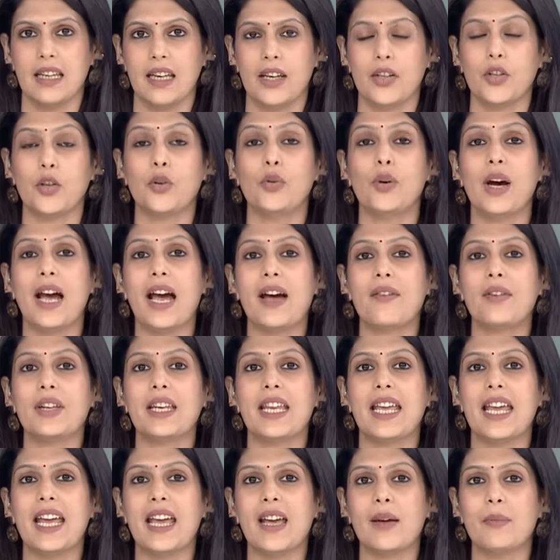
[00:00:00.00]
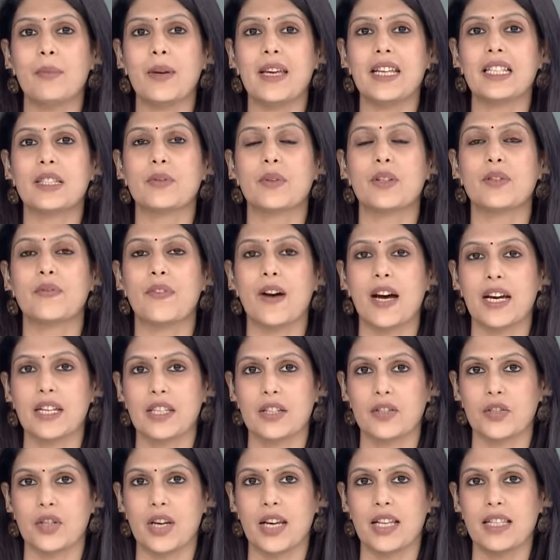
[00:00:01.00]
You have an airbase with
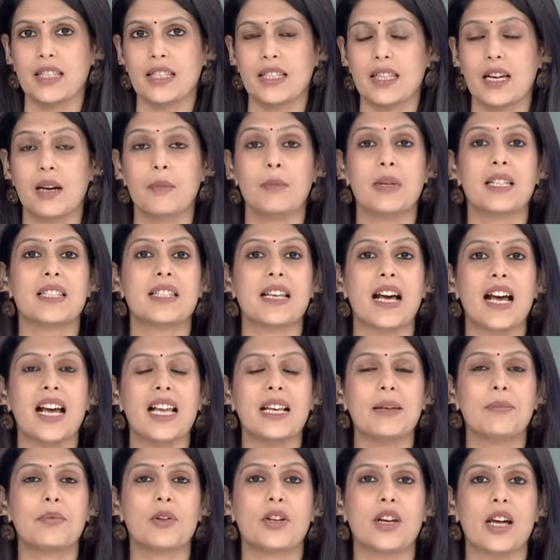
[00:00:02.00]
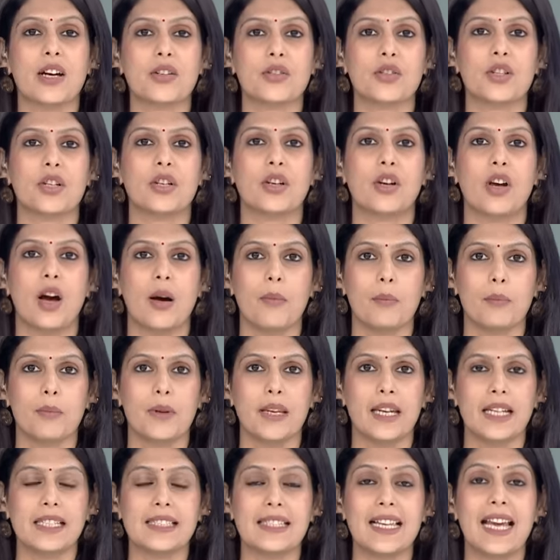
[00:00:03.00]
fighter jets, a missile production
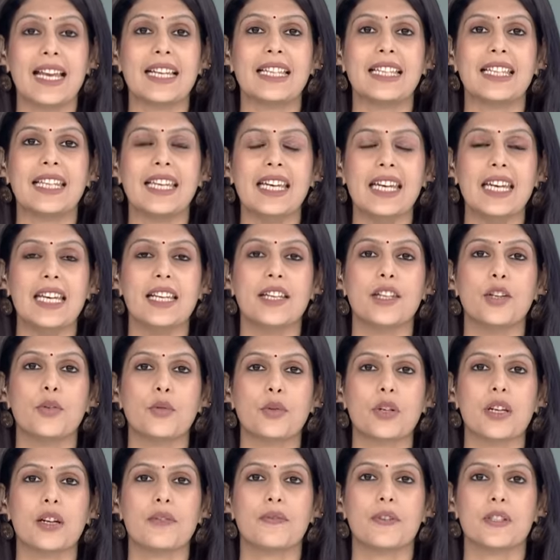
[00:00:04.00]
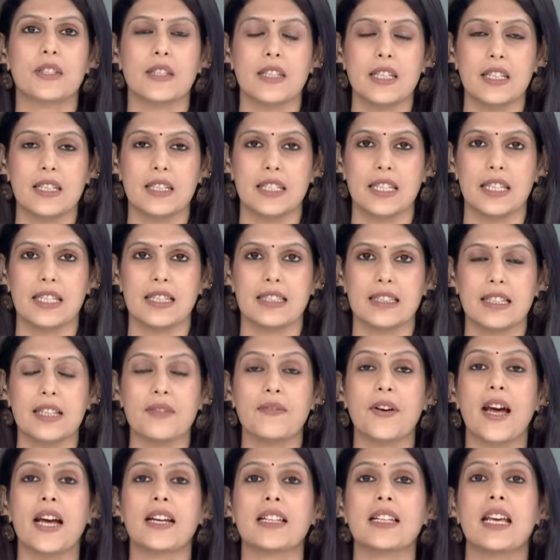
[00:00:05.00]
complex, and key nuclear facilities. In
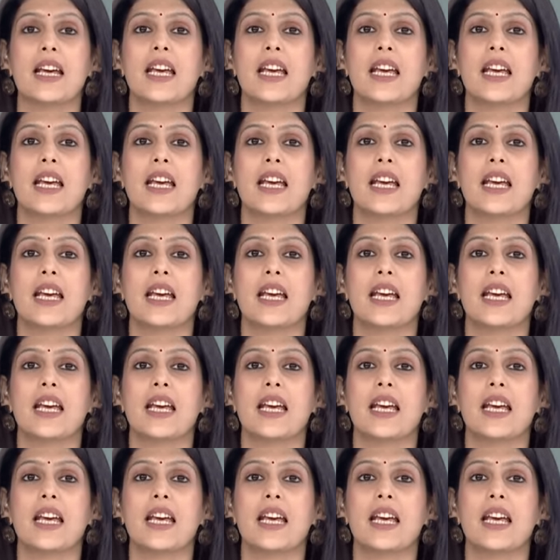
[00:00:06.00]
fact,